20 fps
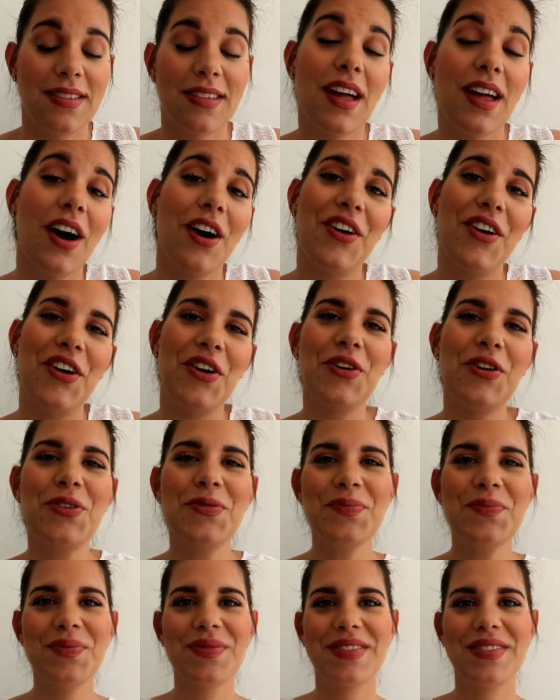
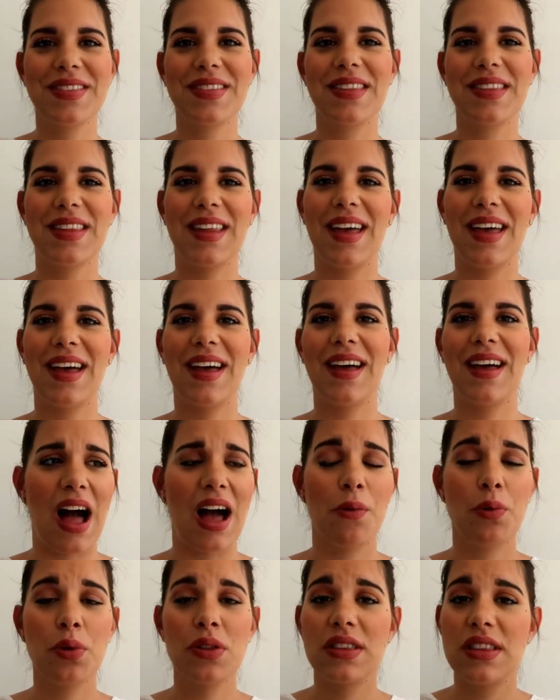So, uh,
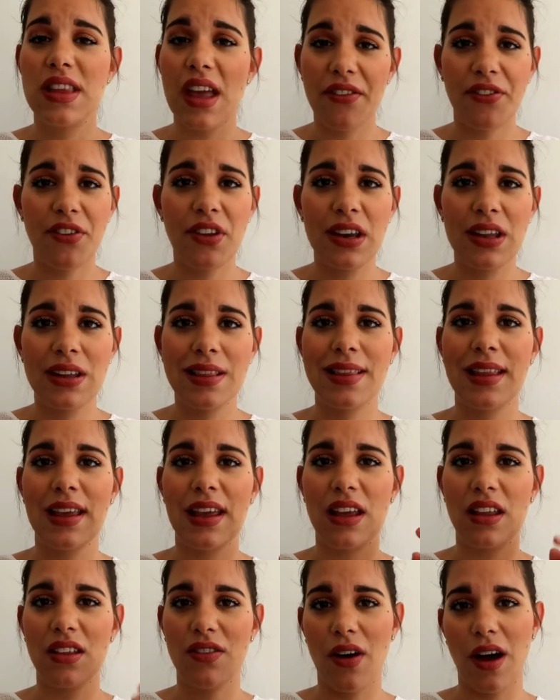I would
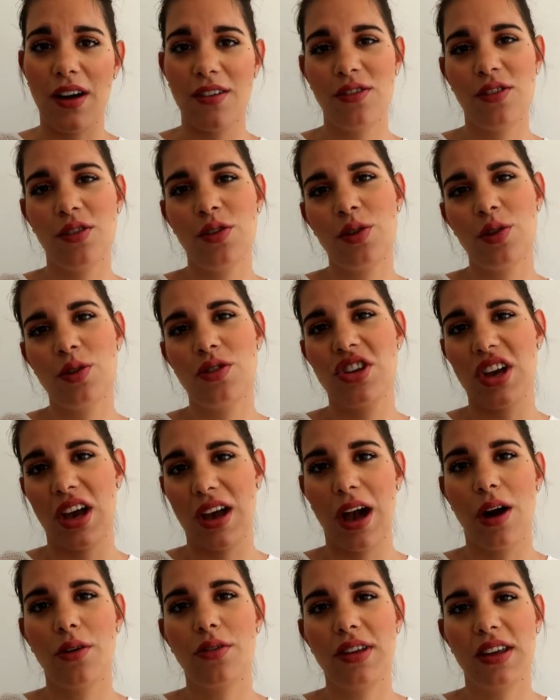definitely advise you to
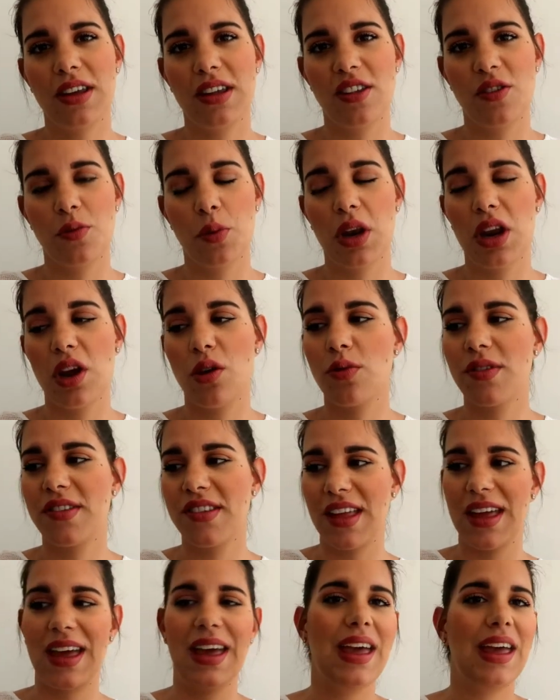check out his videos
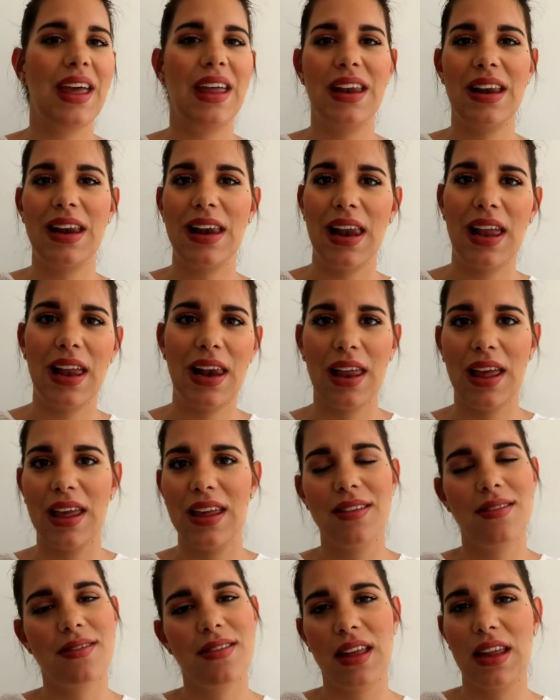and
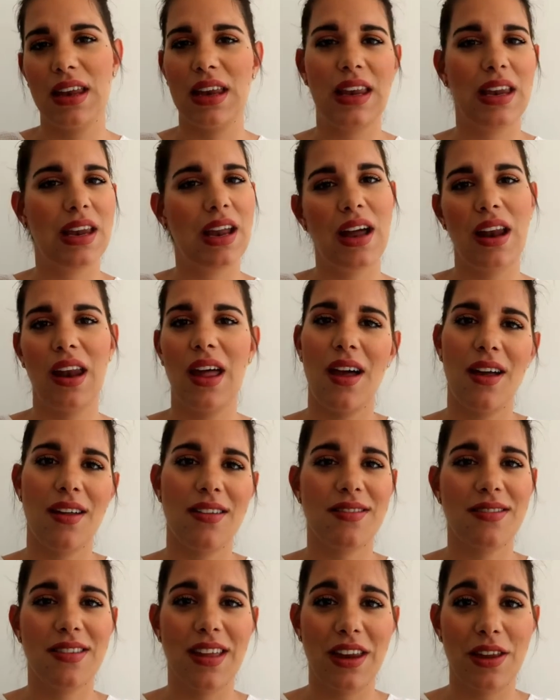Lele's and
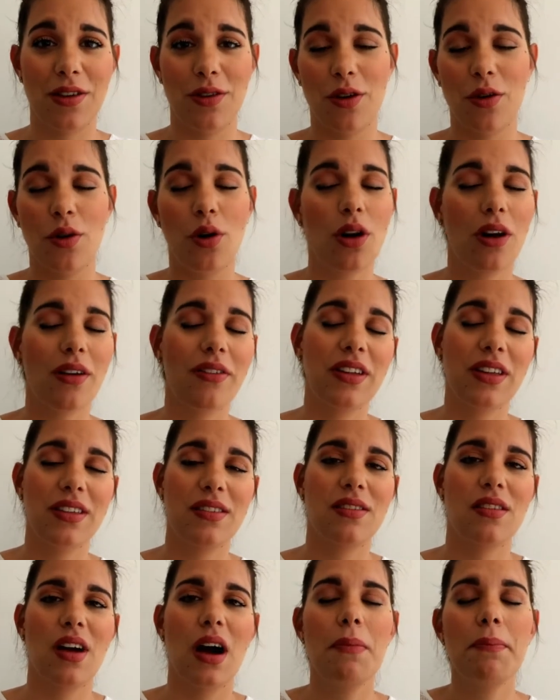Inanna's and you know all of his
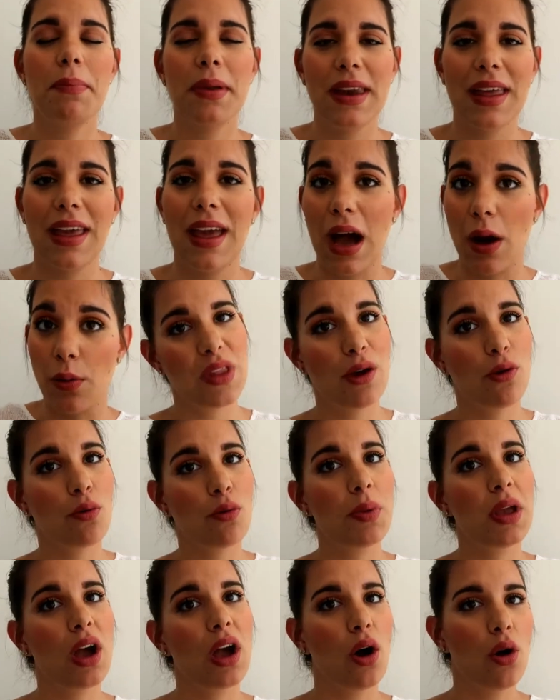company. That
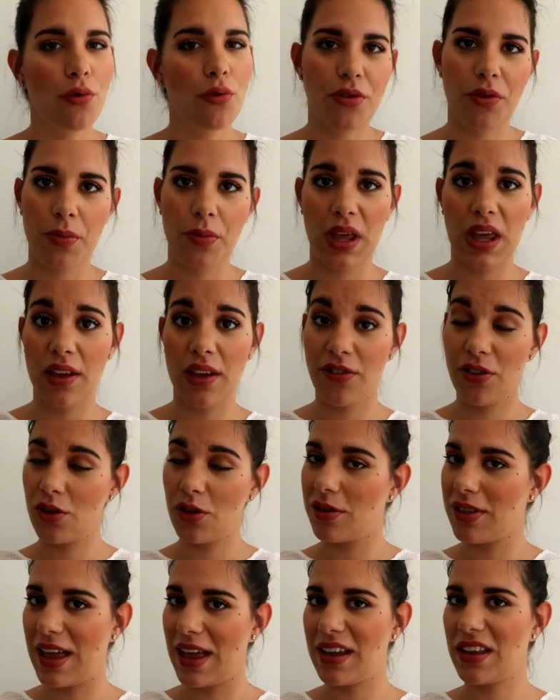will be all for me. If
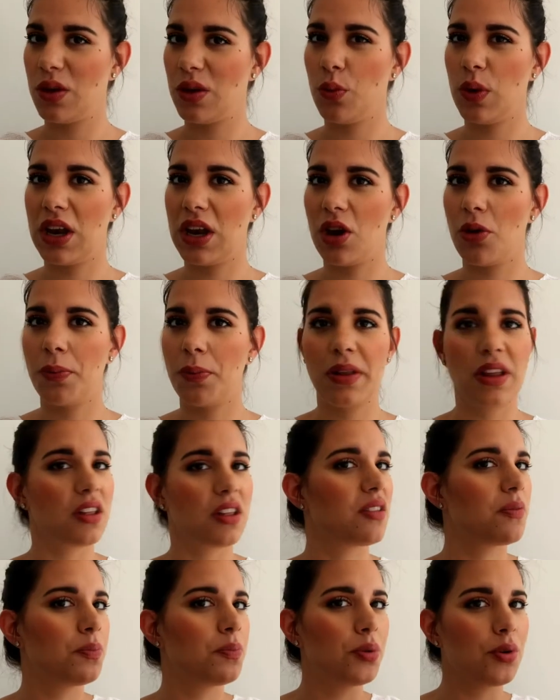you like the video,
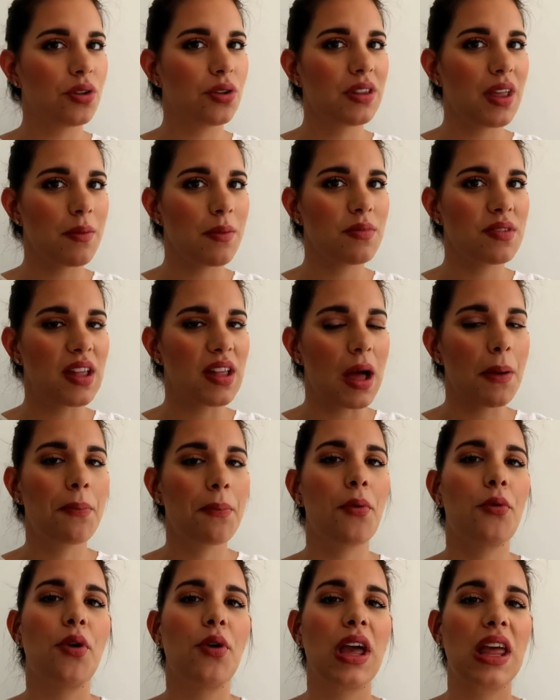please put a thumbs
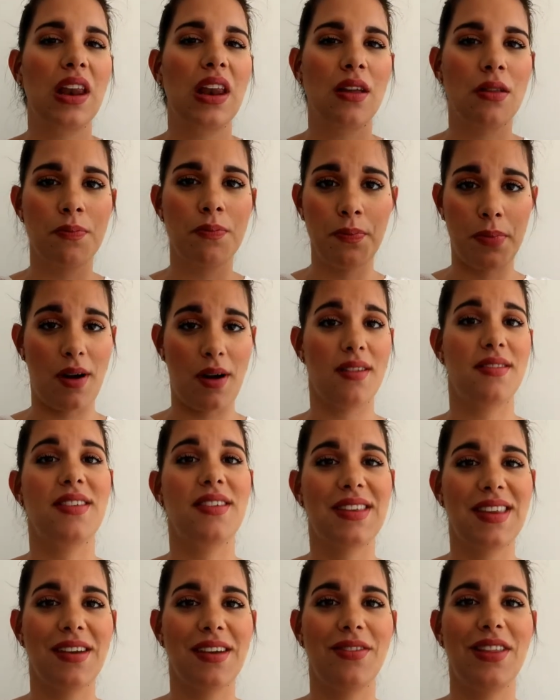up, rate it
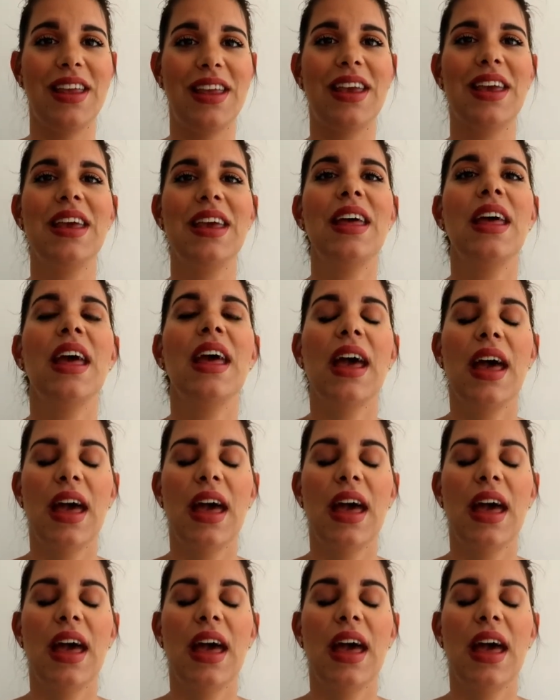positively